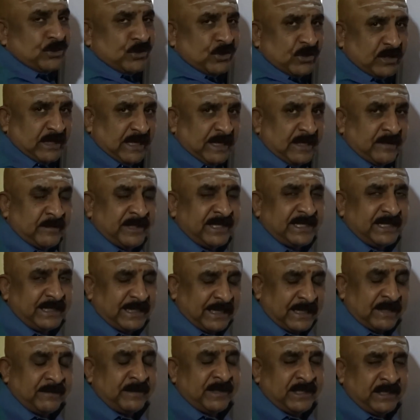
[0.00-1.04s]
your
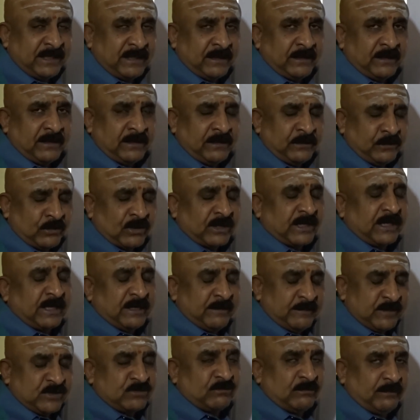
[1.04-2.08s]
your
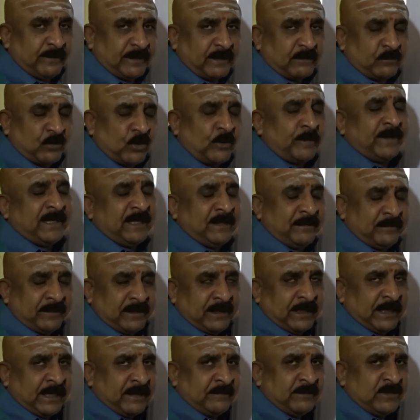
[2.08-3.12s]
enemies will become open
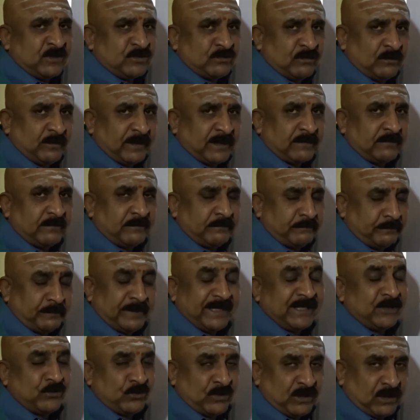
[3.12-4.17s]
enemies will
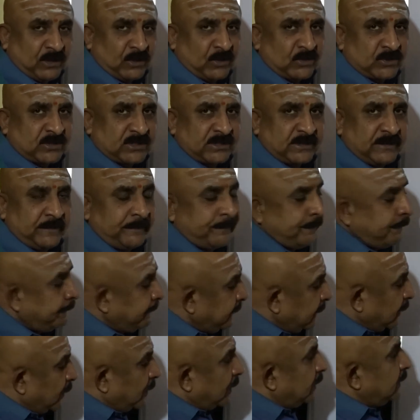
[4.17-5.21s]
bring you a loss.
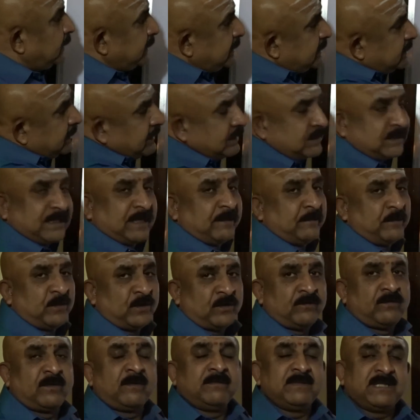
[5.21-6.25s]
All these things can be done
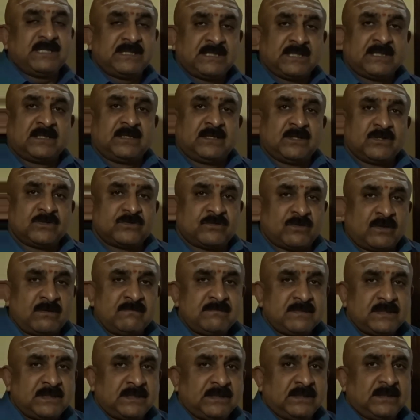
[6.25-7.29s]
from the third house from
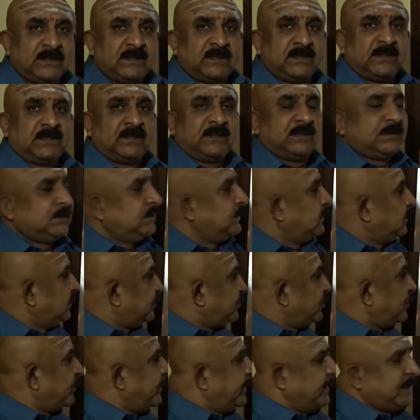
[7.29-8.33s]

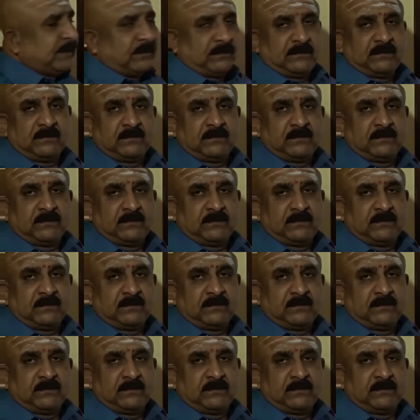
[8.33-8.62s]
Jupiter,